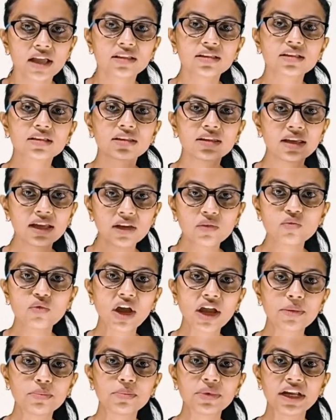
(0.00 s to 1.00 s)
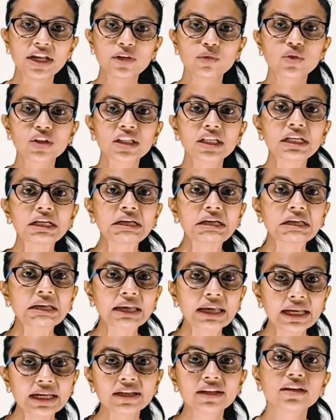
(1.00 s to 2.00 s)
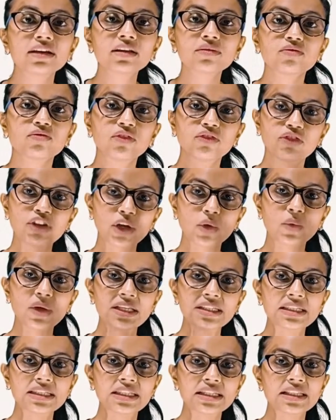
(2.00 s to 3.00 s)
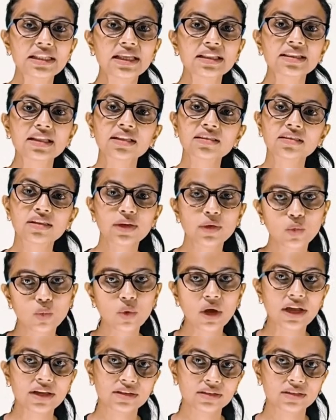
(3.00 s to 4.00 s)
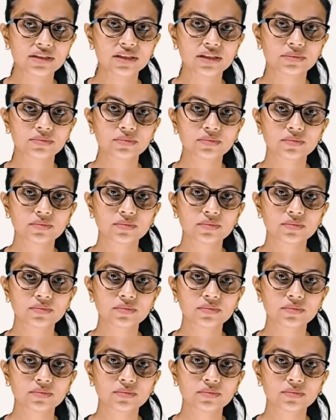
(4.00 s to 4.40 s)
The thin vibrate with greater frequency than the thick wires.